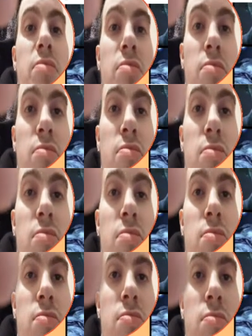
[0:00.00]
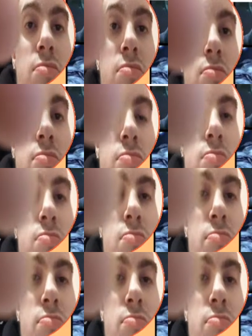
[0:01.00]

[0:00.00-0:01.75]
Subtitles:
Nobody speaks.